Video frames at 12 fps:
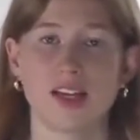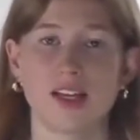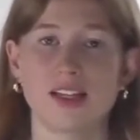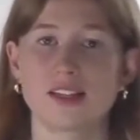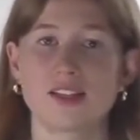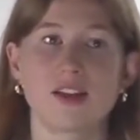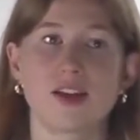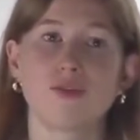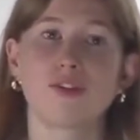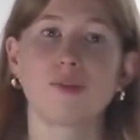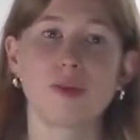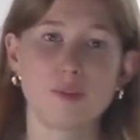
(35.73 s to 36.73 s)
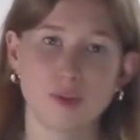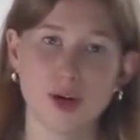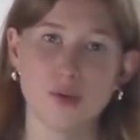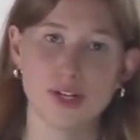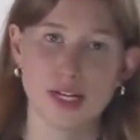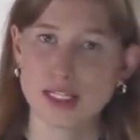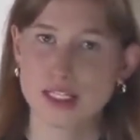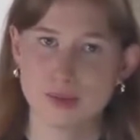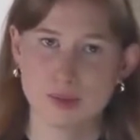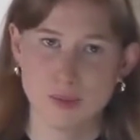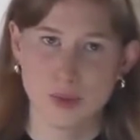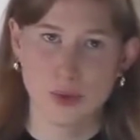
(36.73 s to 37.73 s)
It's the remembering what needs to
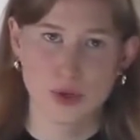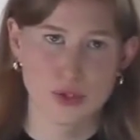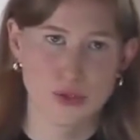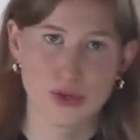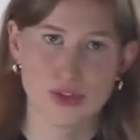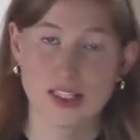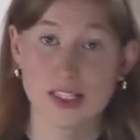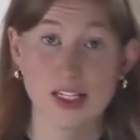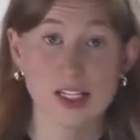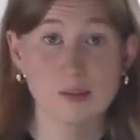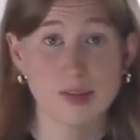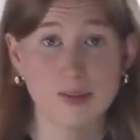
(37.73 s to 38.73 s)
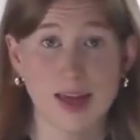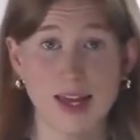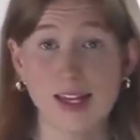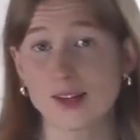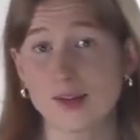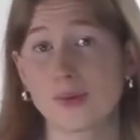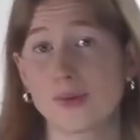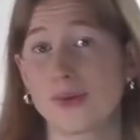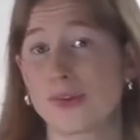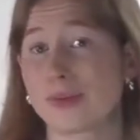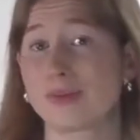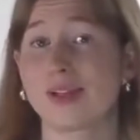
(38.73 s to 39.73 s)
be bought so that dinner can be made,
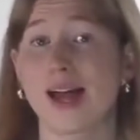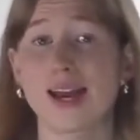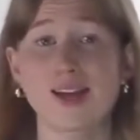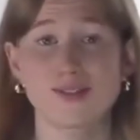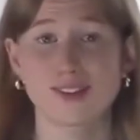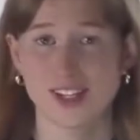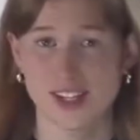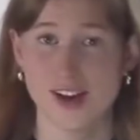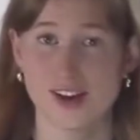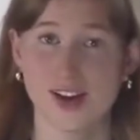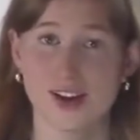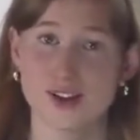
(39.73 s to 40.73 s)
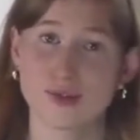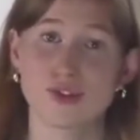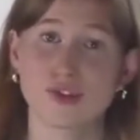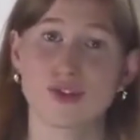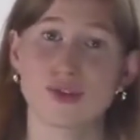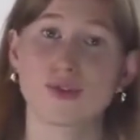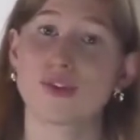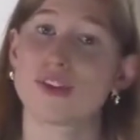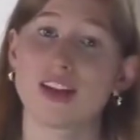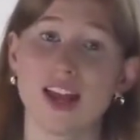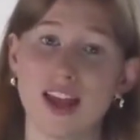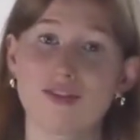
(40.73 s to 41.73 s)
or the planning of an agenda to ensure
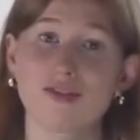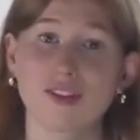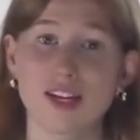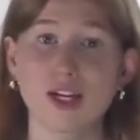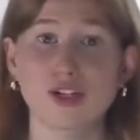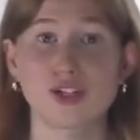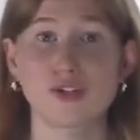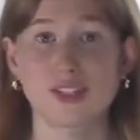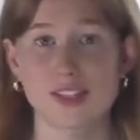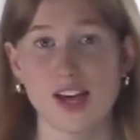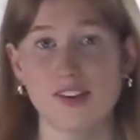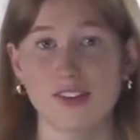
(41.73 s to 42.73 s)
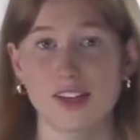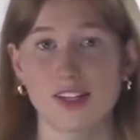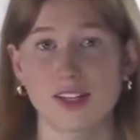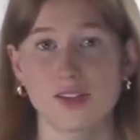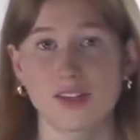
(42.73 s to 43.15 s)
that every issue is covered.